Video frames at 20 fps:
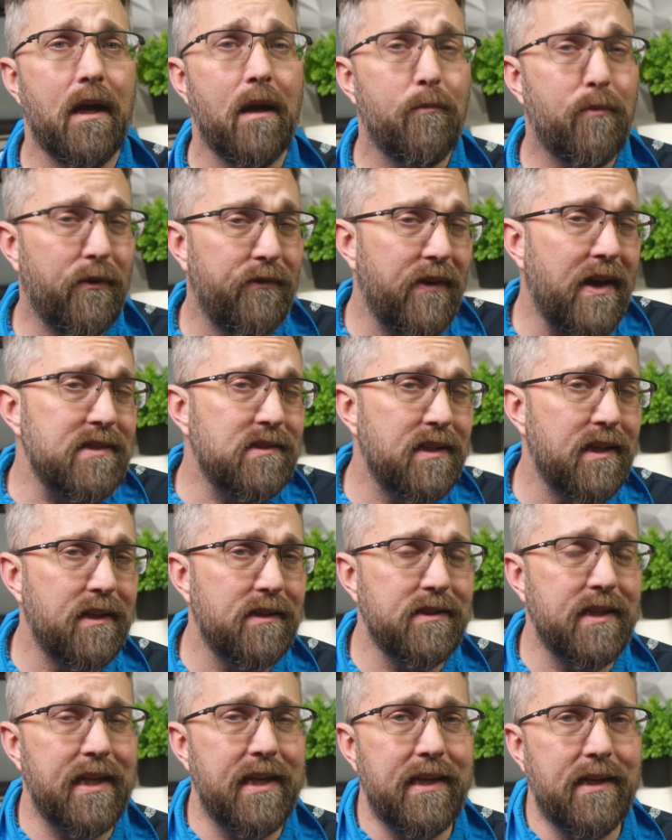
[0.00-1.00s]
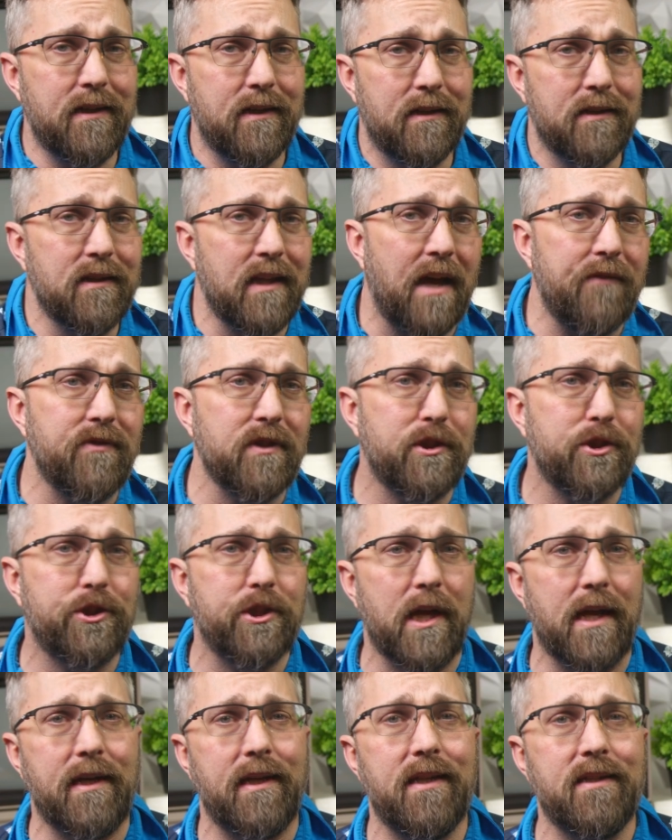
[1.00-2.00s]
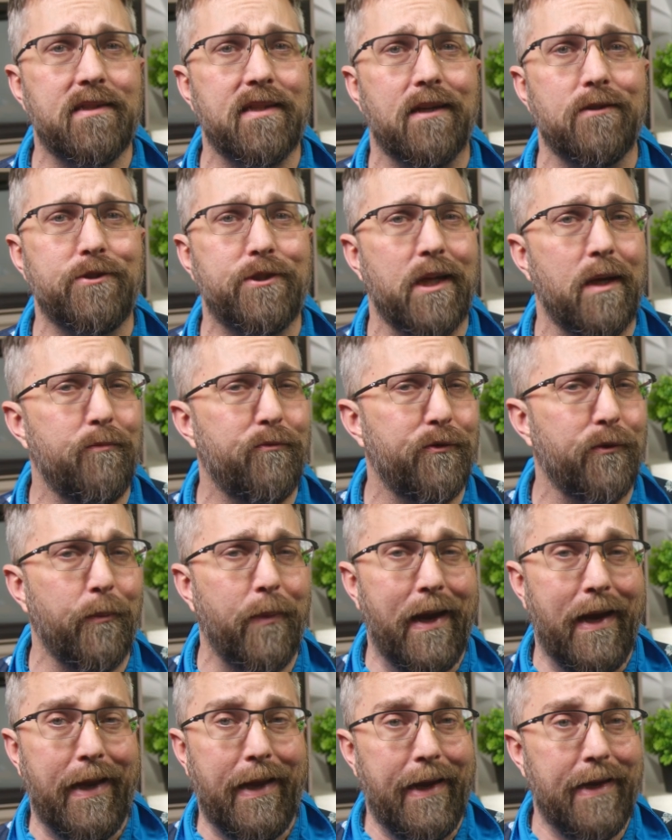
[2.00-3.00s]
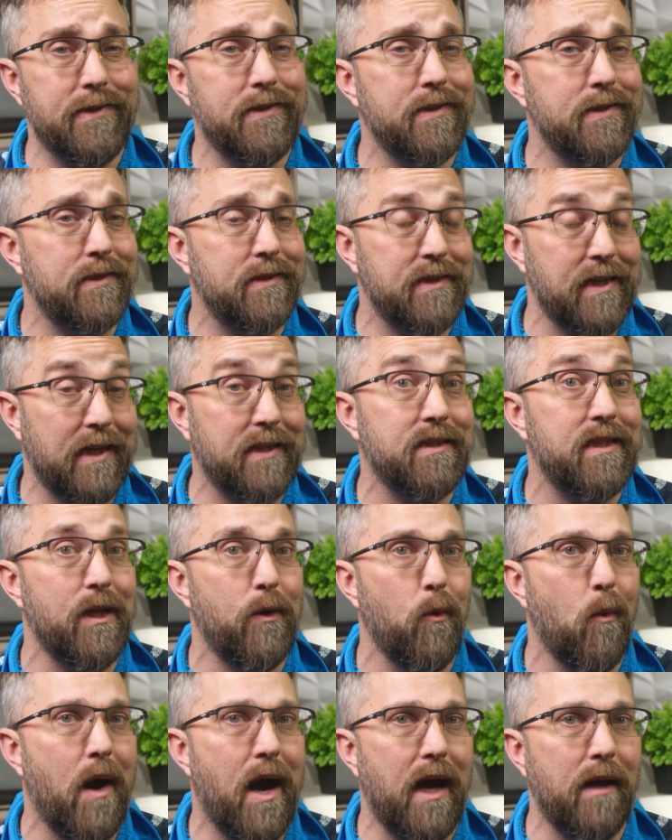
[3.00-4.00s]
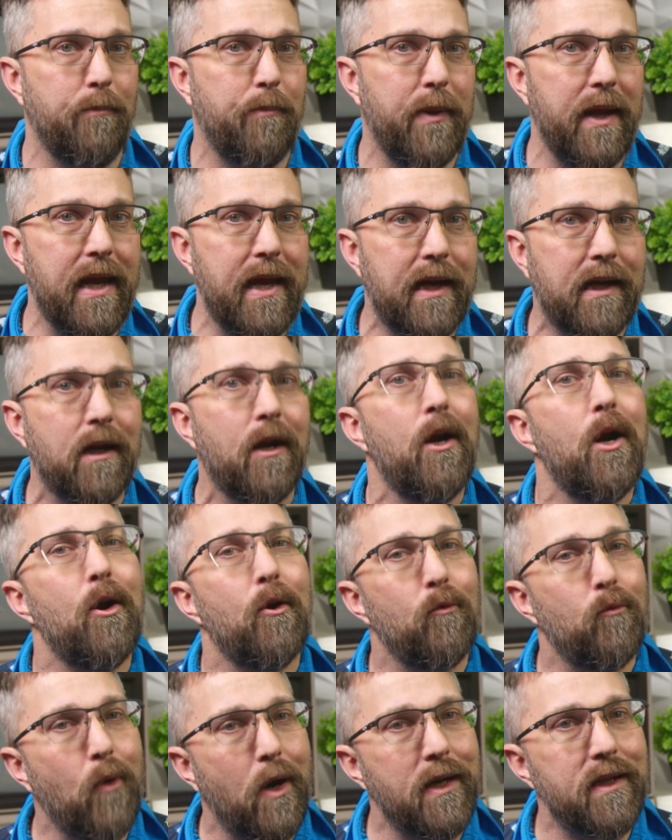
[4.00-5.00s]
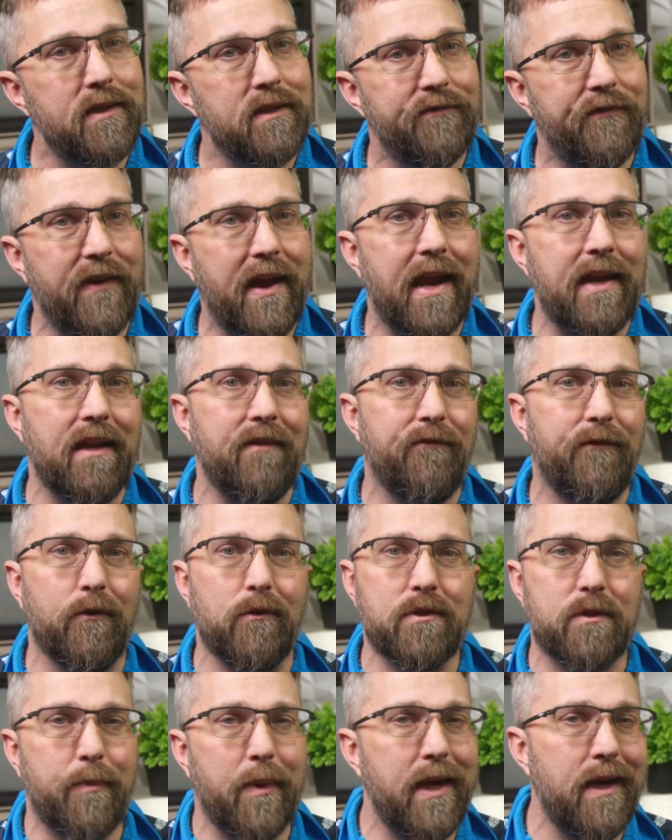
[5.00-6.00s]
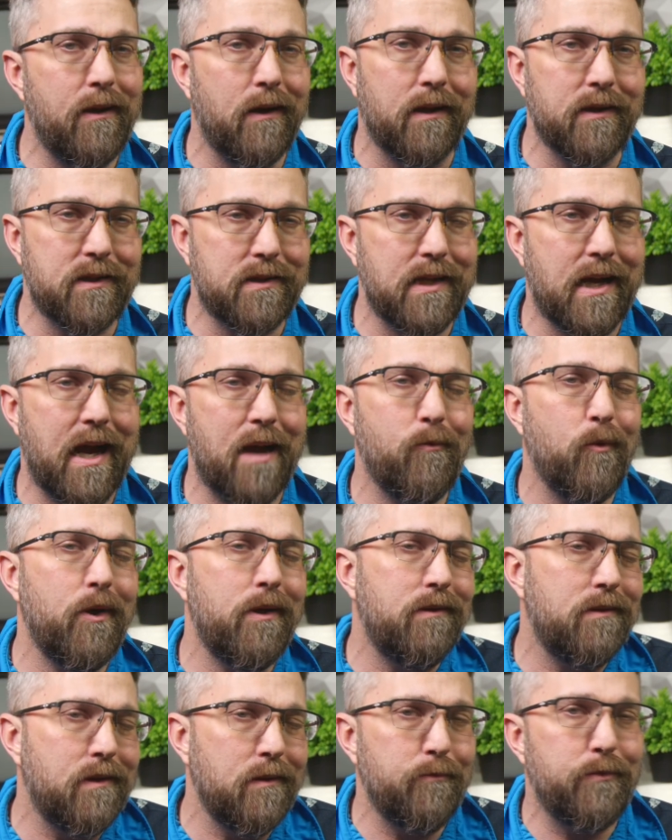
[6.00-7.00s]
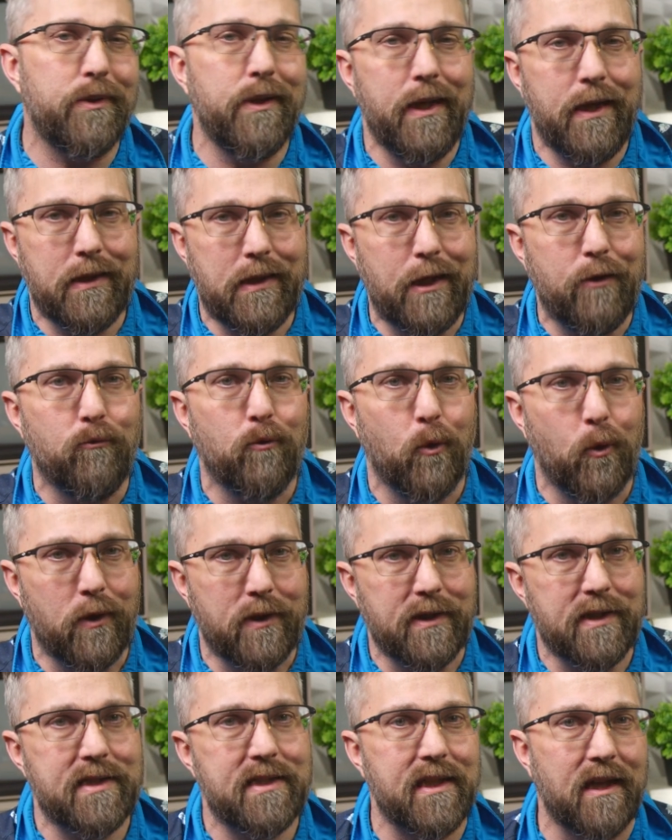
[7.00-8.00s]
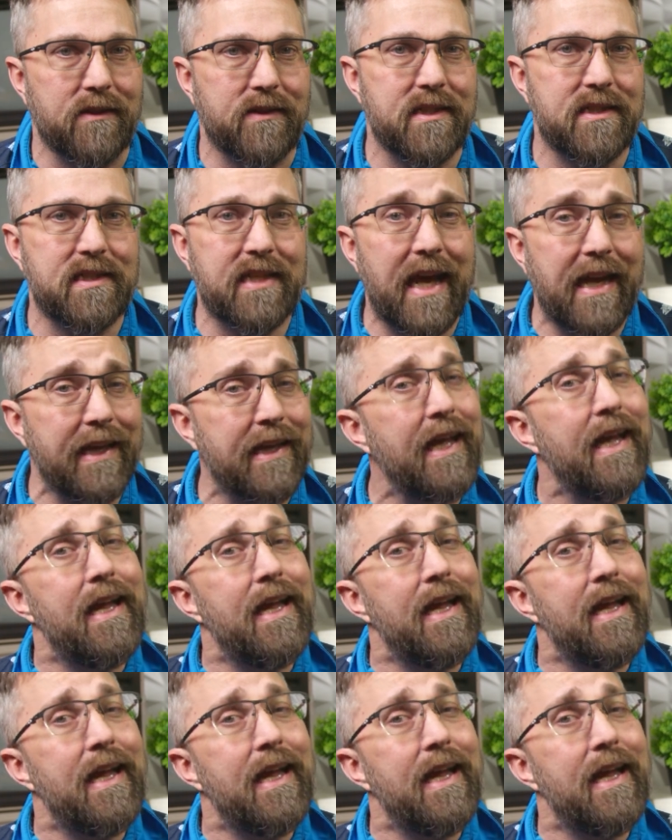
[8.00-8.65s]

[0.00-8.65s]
preventing the eleventh gen Intel chip from hitting its sixty watt peak. Running the fan at full speed all the time would completely ruin the stealth aesthetic,